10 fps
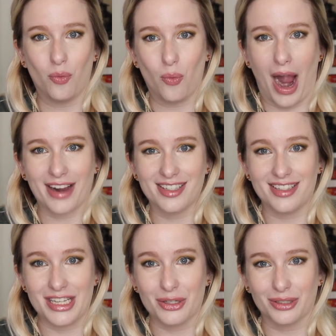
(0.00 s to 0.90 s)
wax
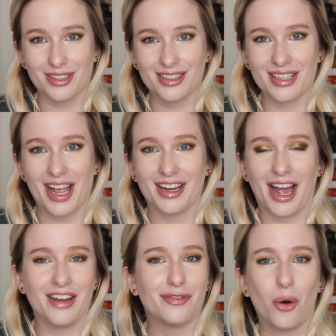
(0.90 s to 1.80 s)
seals, and
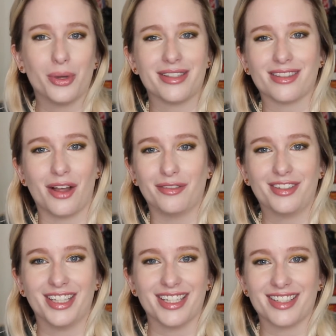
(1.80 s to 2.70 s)
I've always
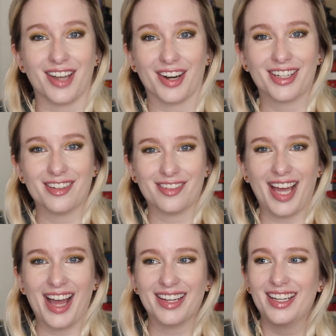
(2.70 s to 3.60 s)
loved the aesthetic of
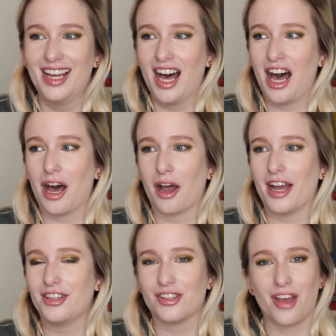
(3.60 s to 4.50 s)
that,
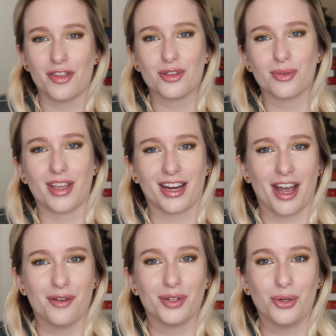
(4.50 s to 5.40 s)
and just thought this was like
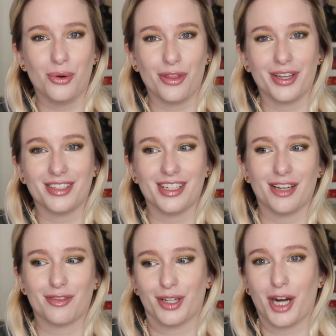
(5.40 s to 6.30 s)
kind of a cool thing to
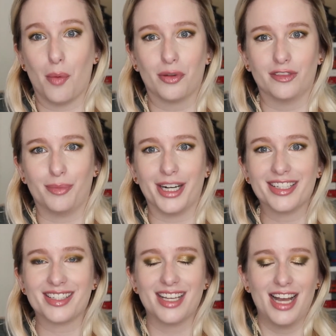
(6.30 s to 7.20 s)
get for a couple of
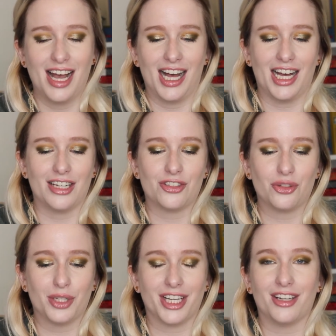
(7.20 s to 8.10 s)
bucks.
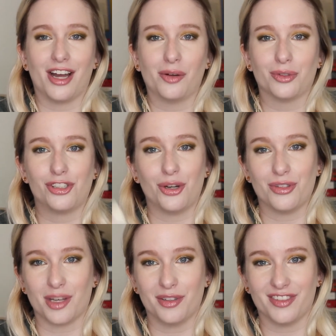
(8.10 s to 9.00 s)
So again, I will show
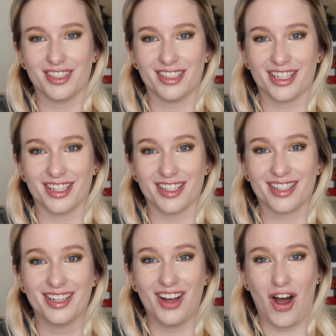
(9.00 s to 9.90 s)
some of the
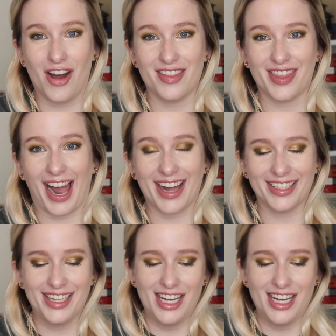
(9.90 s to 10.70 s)
stickers on that,